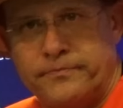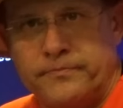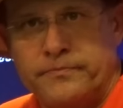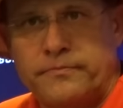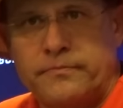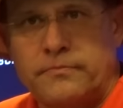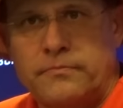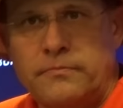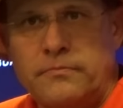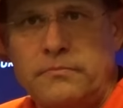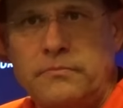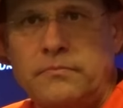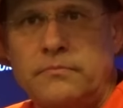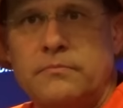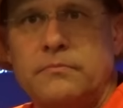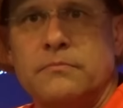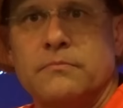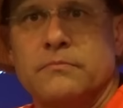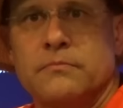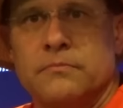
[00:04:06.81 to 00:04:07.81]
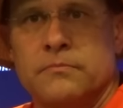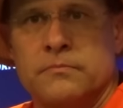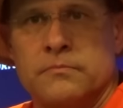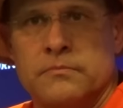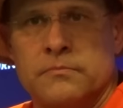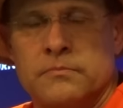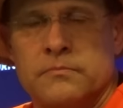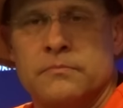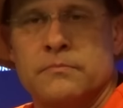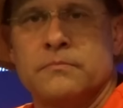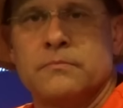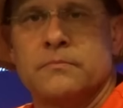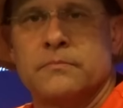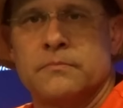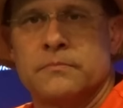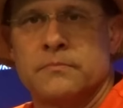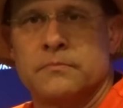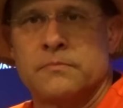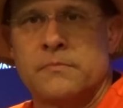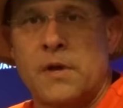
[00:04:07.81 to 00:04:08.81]
uh, a pure tailback, or is he
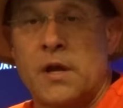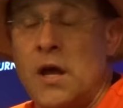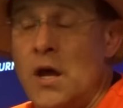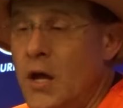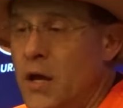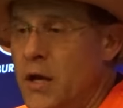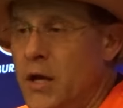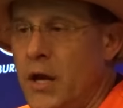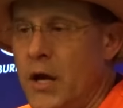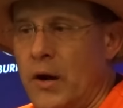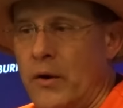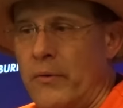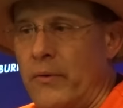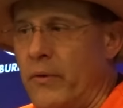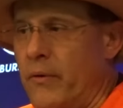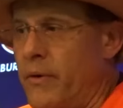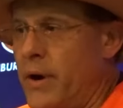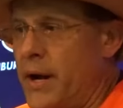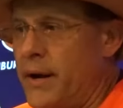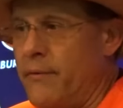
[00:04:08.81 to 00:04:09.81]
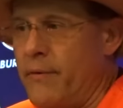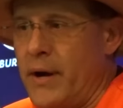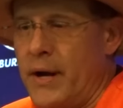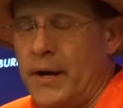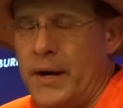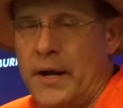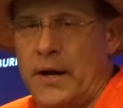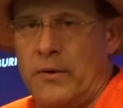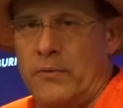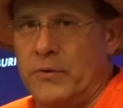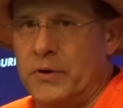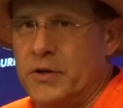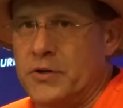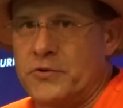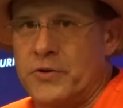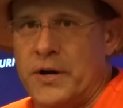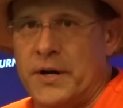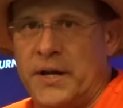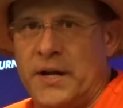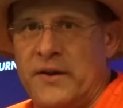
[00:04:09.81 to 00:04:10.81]
doing other other yeah, things? Yeah, right, right now we're
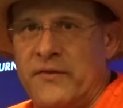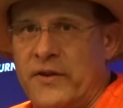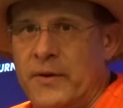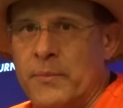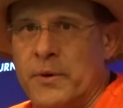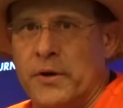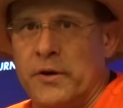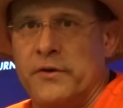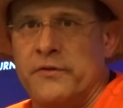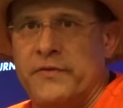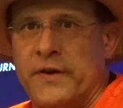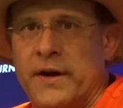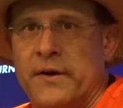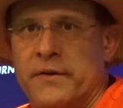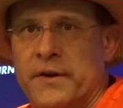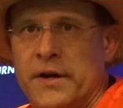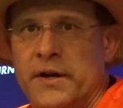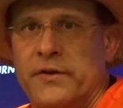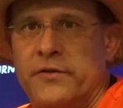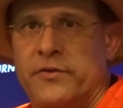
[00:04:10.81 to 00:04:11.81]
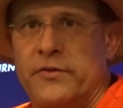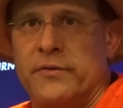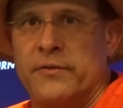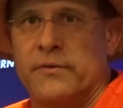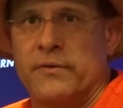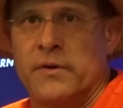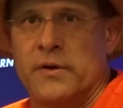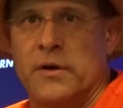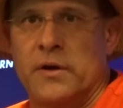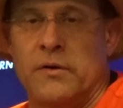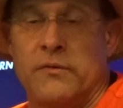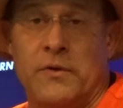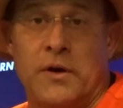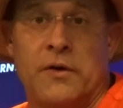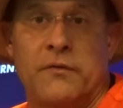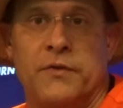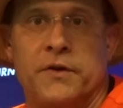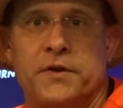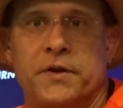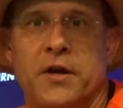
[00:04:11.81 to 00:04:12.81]
just trying to give him a good foundation of,
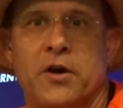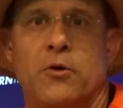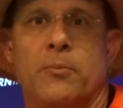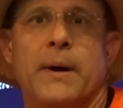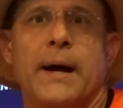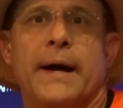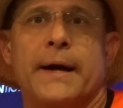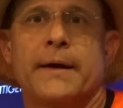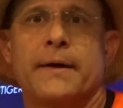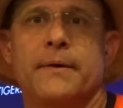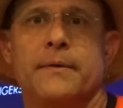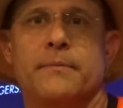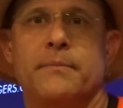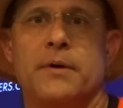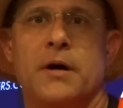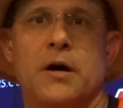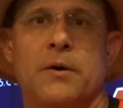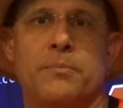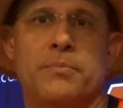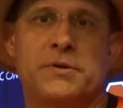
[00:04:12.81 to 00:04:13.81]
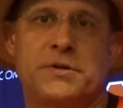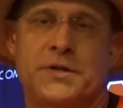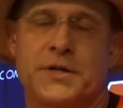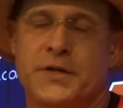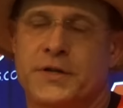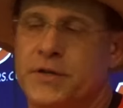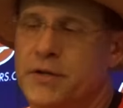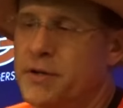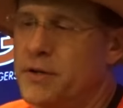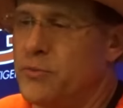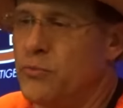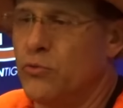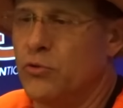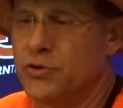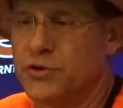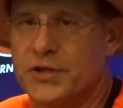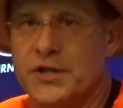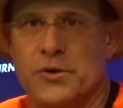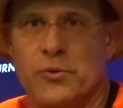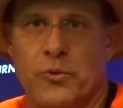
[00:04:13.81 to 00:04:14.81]
of the tailback uh, position, and
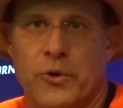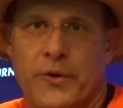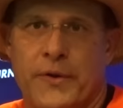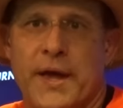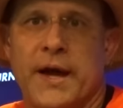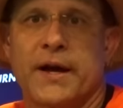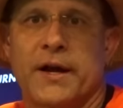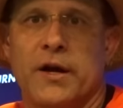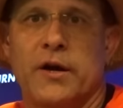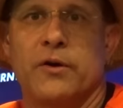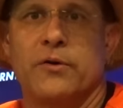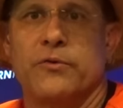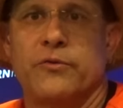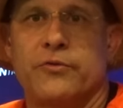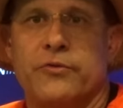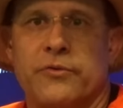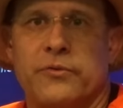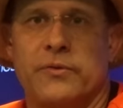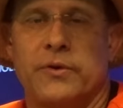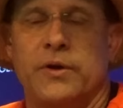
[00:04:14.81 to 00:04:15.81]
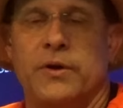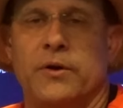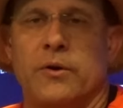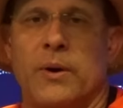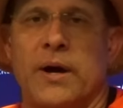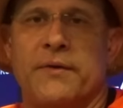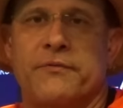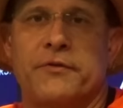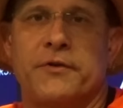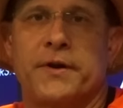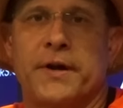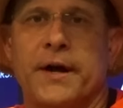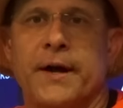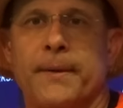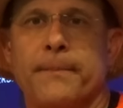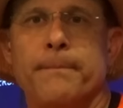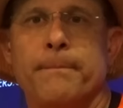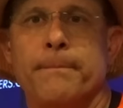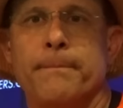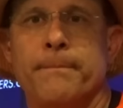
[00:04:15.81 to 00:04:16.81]
we'll see where that goes, you know, after time.
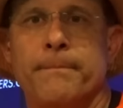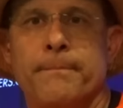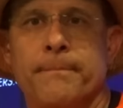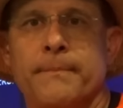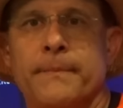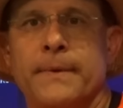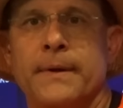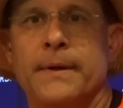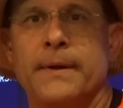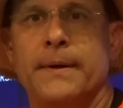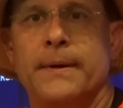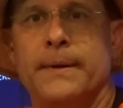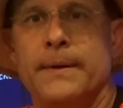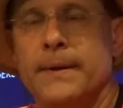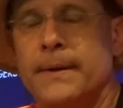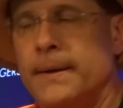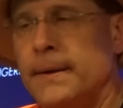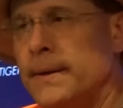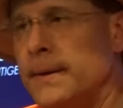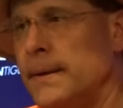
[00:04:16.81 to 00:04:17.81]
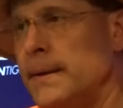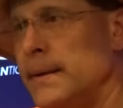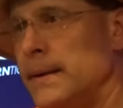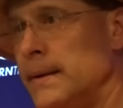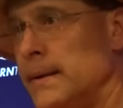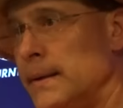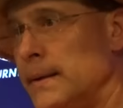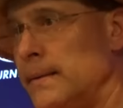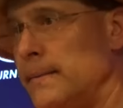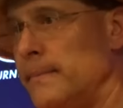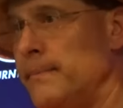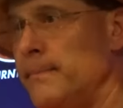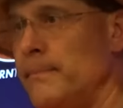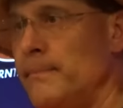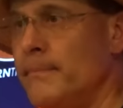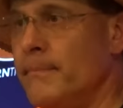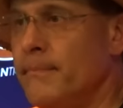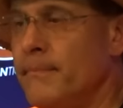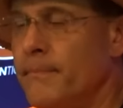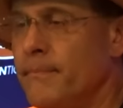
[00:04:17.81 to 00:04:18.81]
You know, as, a, as an offensive guy,
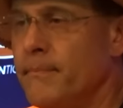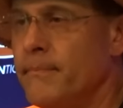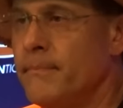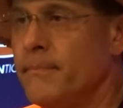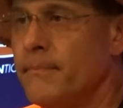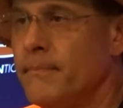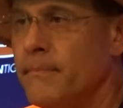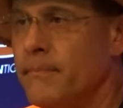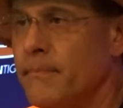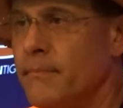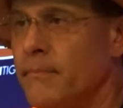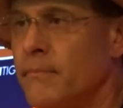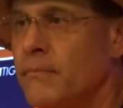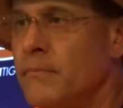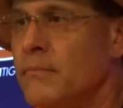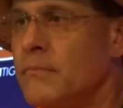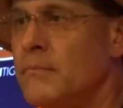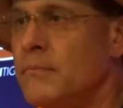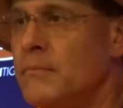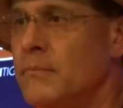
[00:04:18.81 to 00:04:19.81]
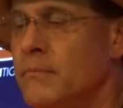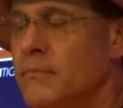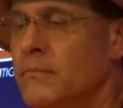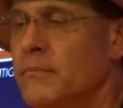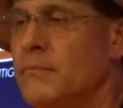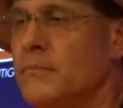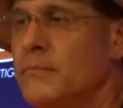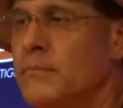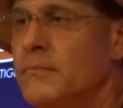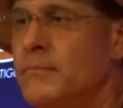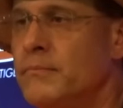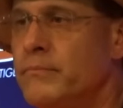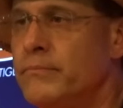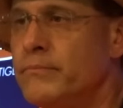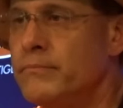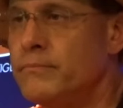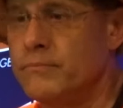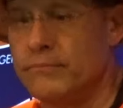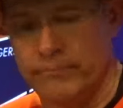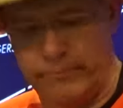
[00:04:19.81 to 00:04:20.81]
when you have a guy like Carl on the other side, how
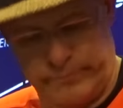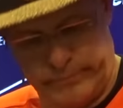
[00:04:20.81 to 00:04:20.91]
much does